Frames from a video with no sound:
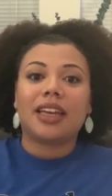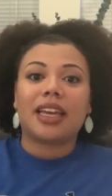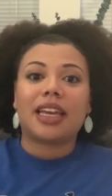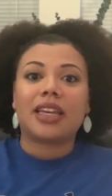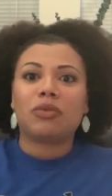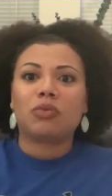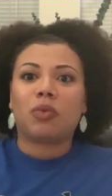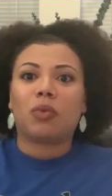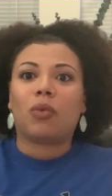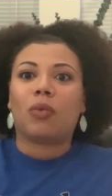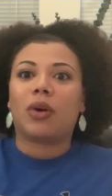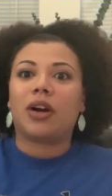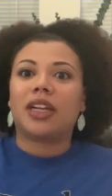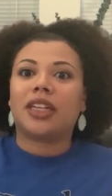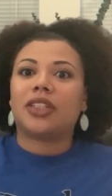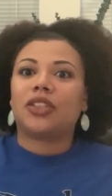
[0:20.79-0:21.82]
And
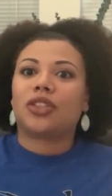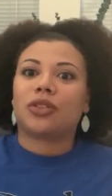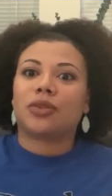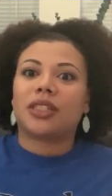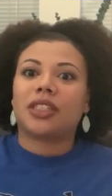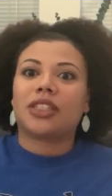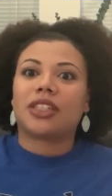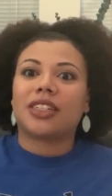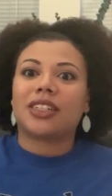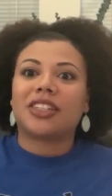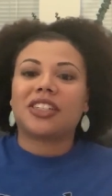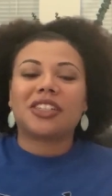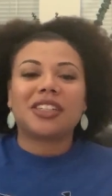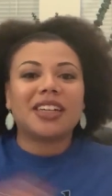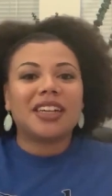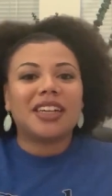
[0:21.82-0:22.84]
what is your
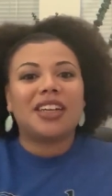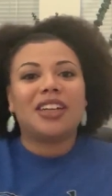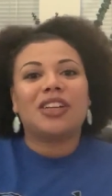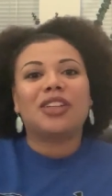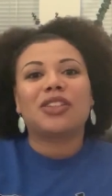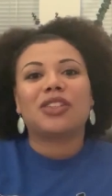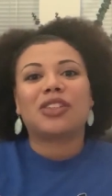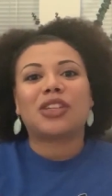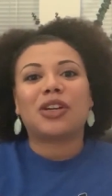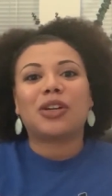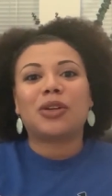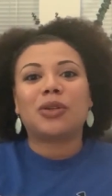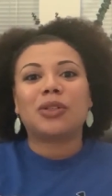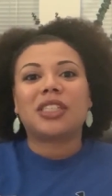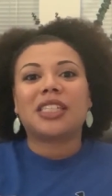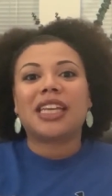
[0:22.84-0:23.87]
research?
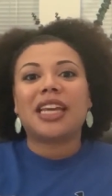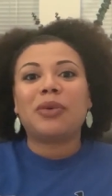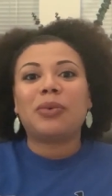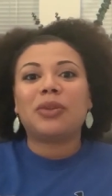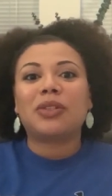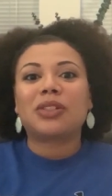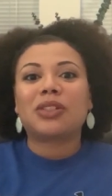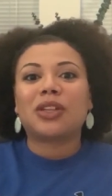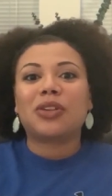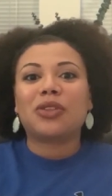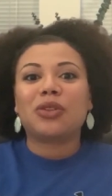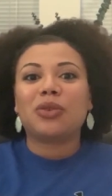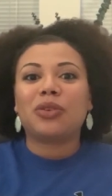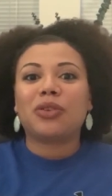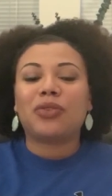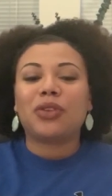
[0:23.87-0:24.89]
So today we'll just go
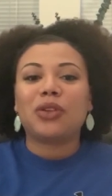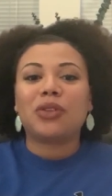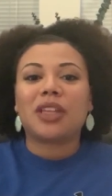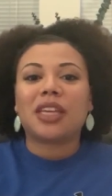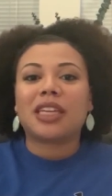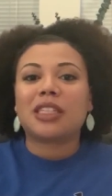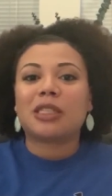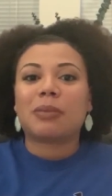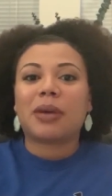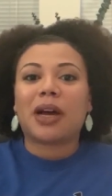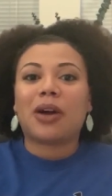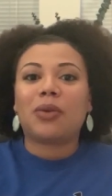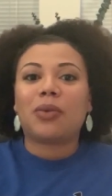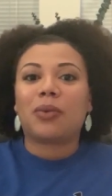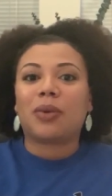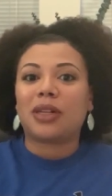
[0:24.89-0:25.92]
through a few things
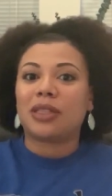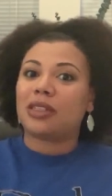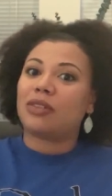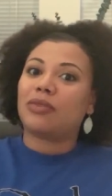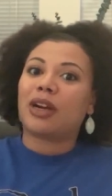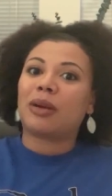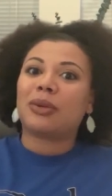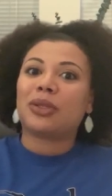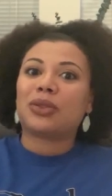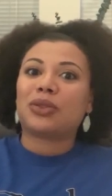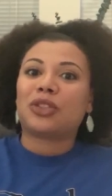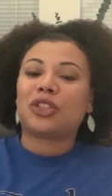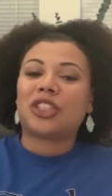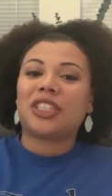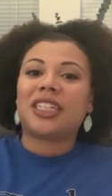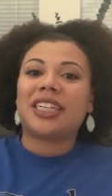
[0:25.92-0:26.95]
about what is an environmental
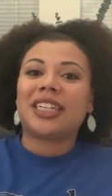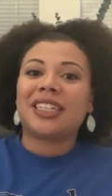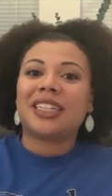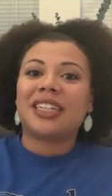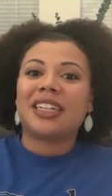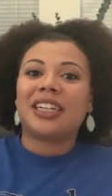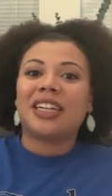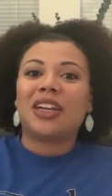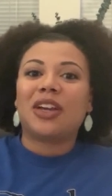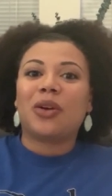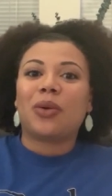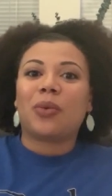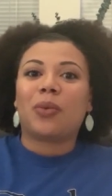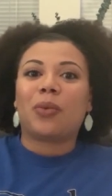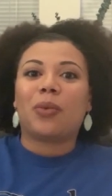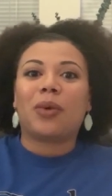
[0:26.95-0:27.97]
engineer,
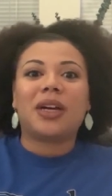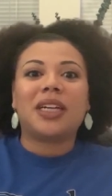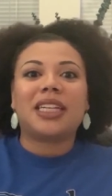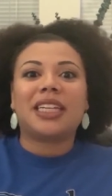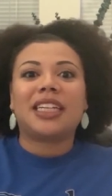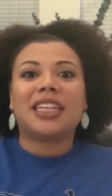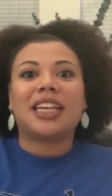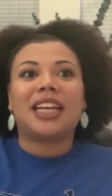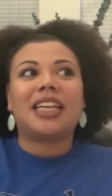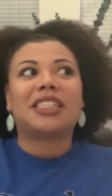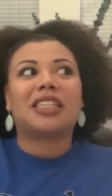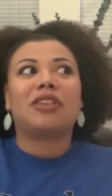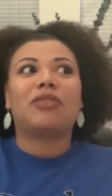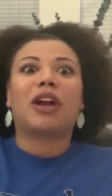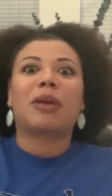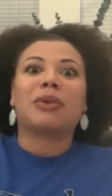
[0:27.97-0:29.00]
what
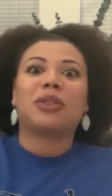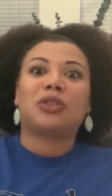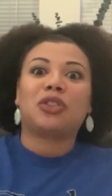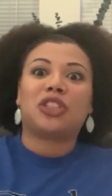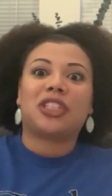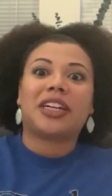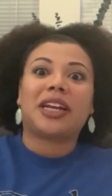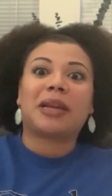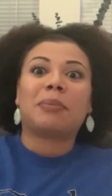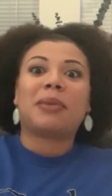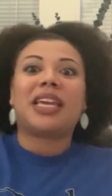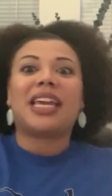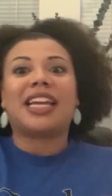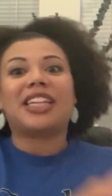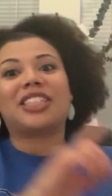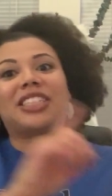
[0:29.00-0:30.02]
is an environmental engineering
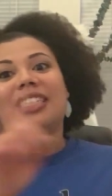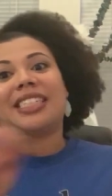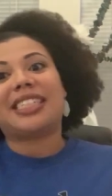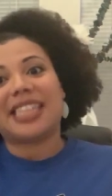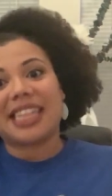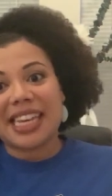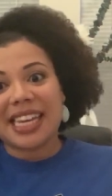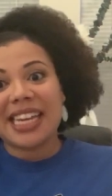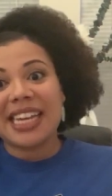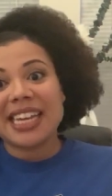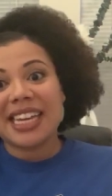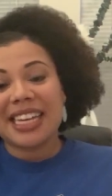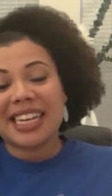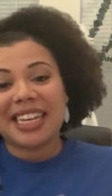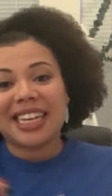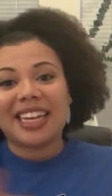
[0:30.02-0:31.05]
PhD,
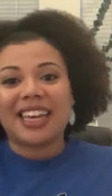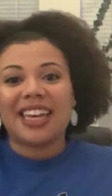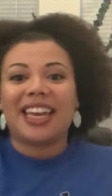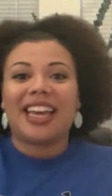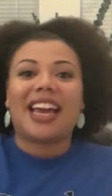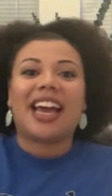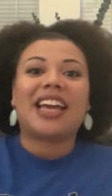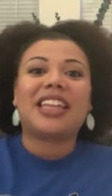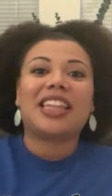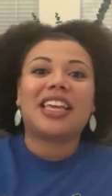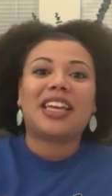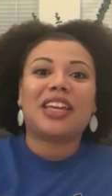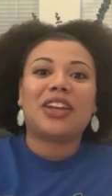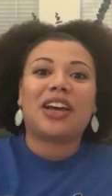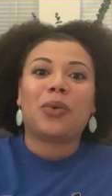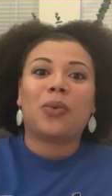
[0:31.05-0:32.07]
and
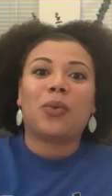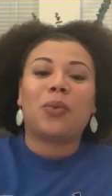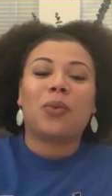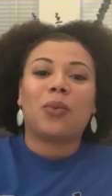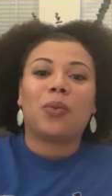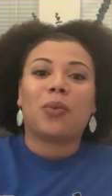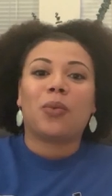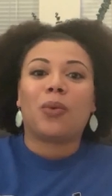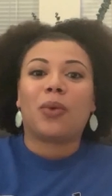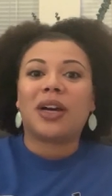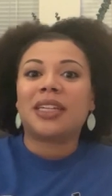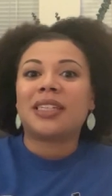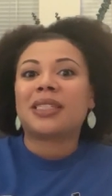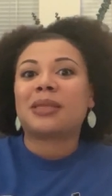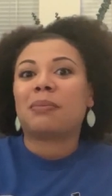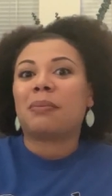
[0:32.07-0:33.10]
then
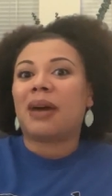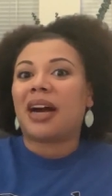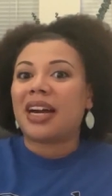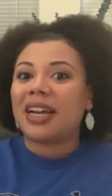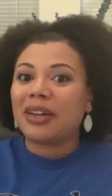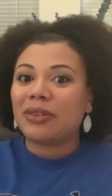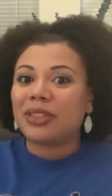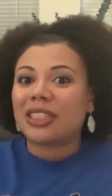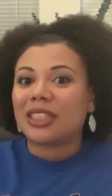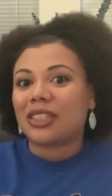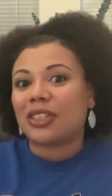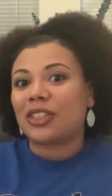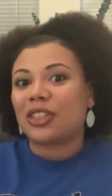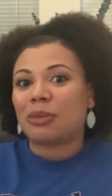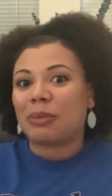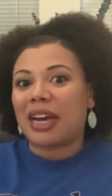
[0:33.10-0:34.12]
what is my
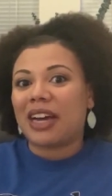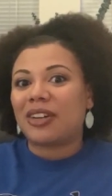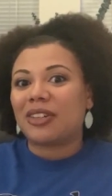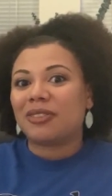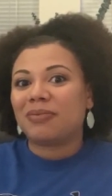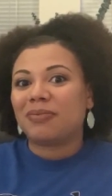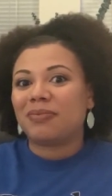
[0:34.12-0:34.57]
research about?